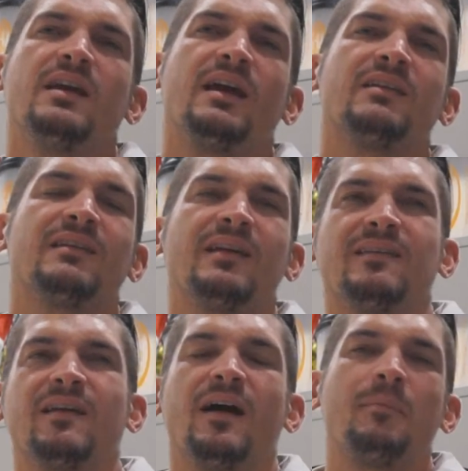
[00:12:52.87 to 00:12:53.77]

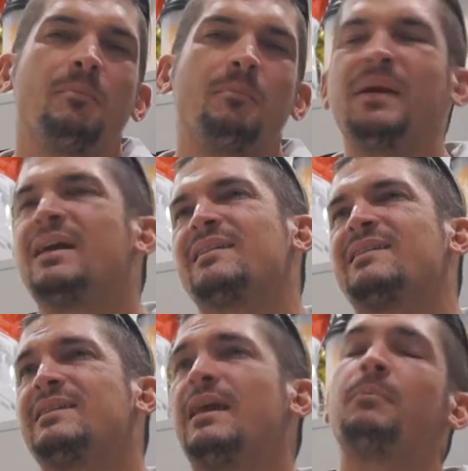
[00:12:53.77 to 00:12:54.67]
It's a bigger
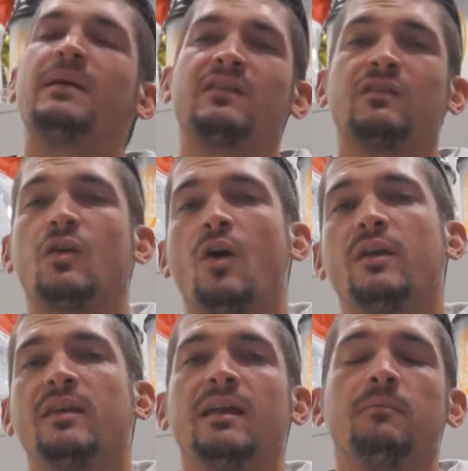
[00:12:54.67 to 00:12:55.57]
stepping
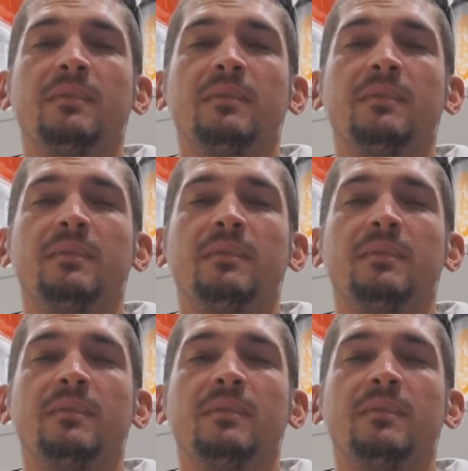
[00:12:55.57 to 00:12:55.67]
stone than